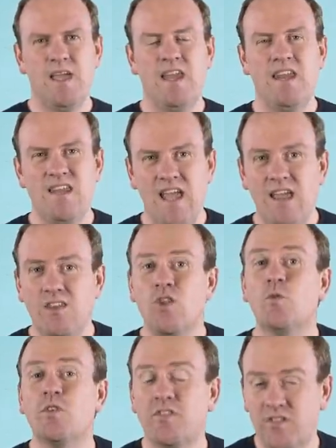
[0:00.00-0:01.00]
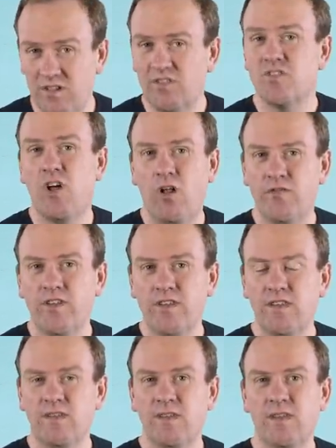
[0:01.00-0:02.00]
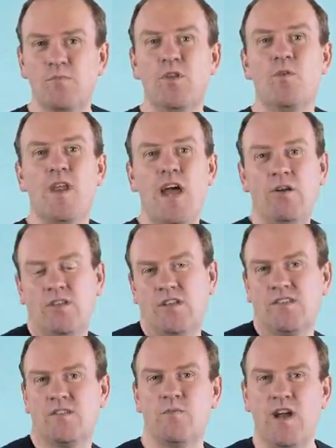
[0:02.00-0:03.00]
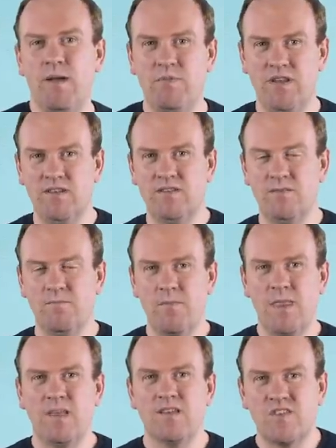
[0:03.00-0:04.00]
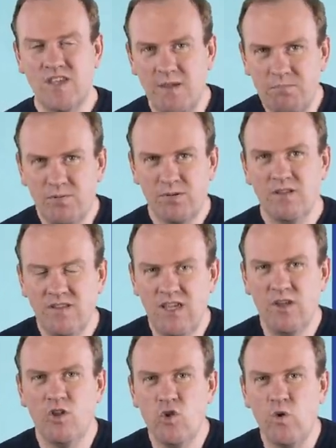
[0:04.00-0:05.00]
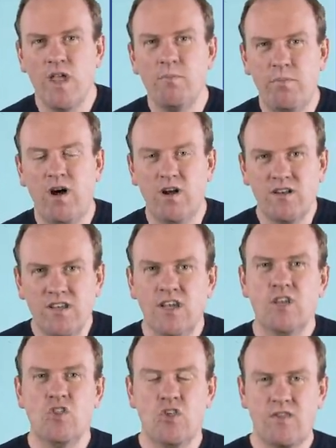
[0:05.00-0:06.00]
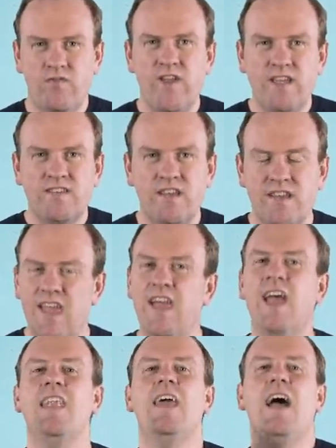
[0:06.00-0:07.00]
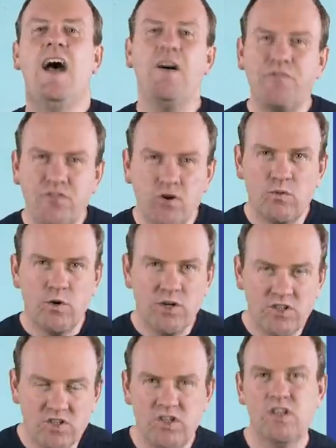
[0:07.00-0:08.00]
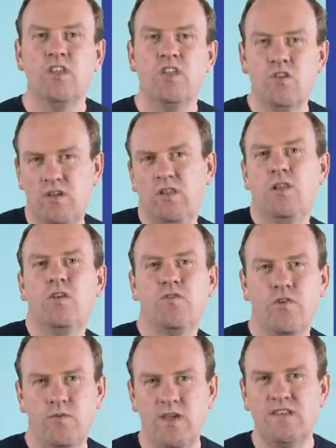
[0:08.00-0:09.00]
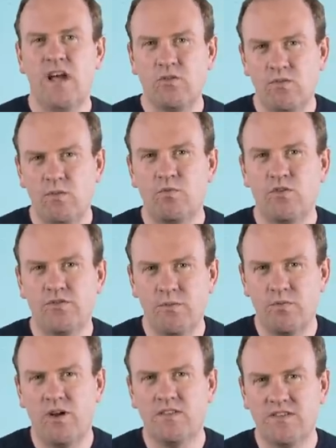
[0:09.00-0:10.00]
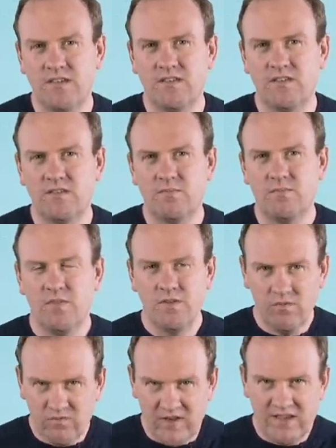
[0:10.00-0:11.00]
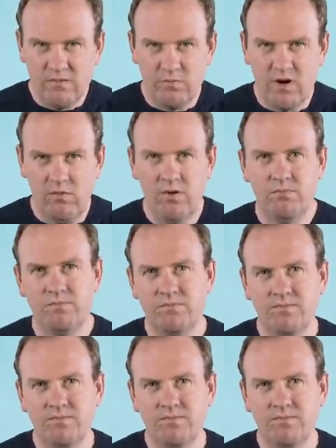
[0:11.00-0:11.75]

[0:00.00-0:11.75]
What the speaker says: And in the end, you will still solve it, but without customer happiness. Skip the annoying part, just fix it. And afterwards, you can look for ways how to improve the processes. Fix the problem.